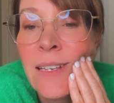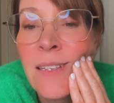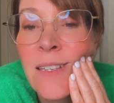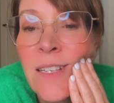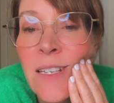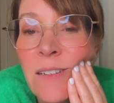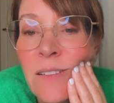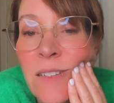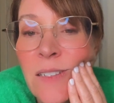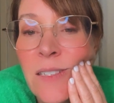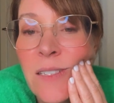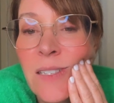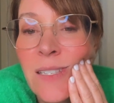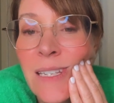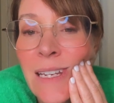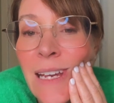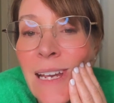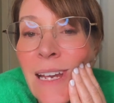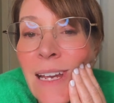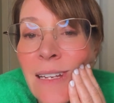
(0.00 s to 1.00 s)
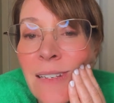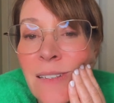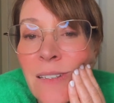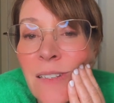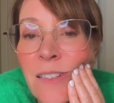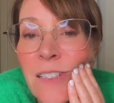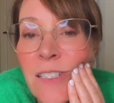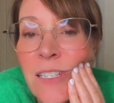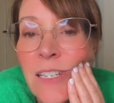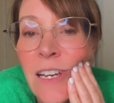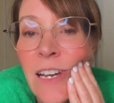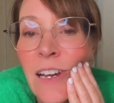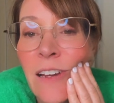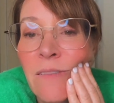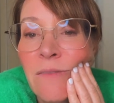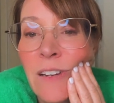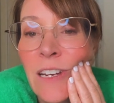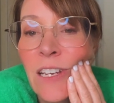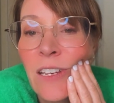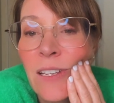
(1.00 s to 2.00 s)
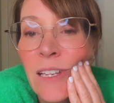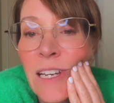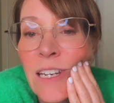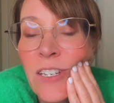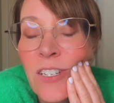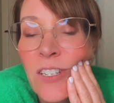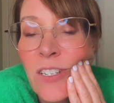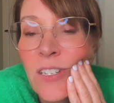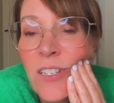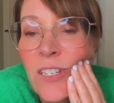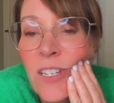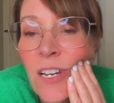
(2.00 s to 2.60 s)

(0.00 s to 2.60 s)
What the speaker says: Is there a standard down regulation